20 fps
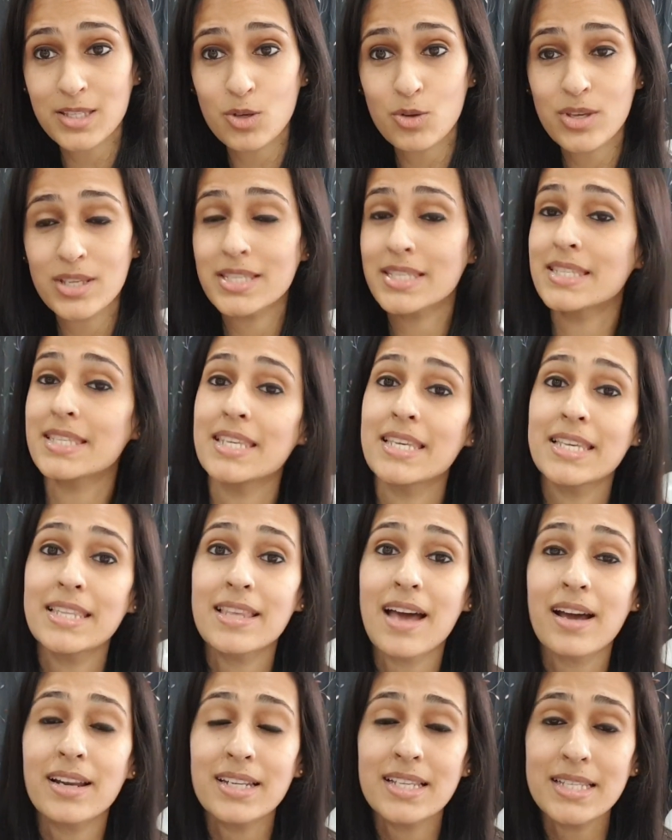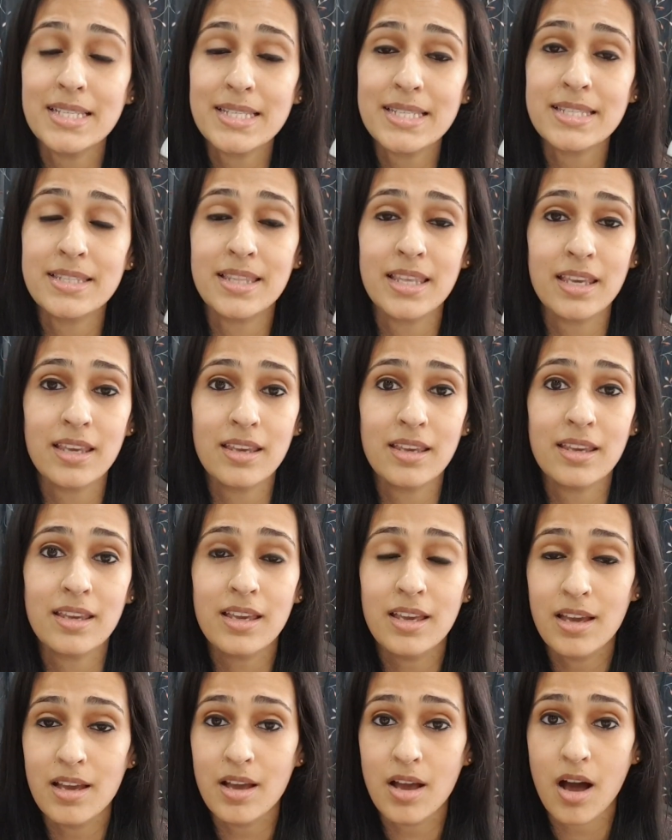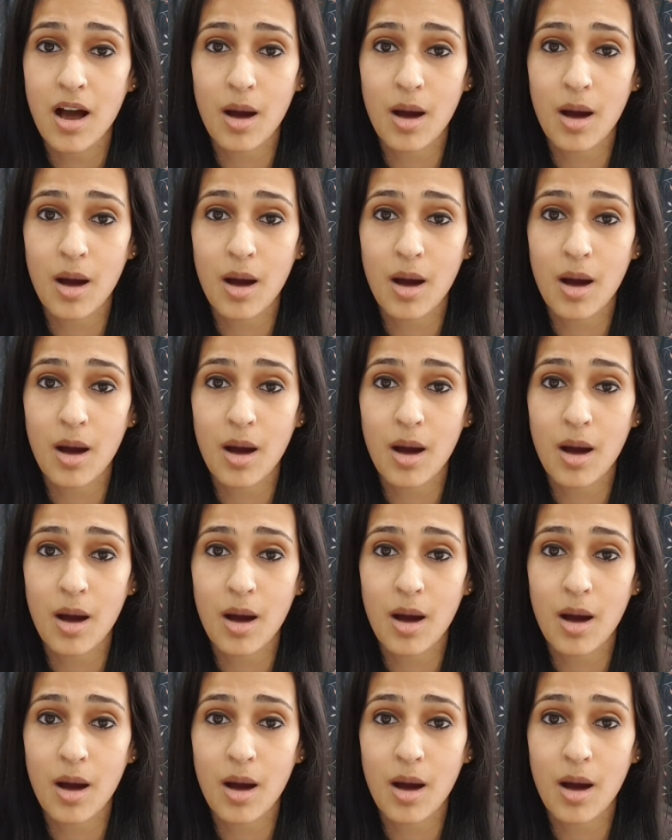as you can see, that is the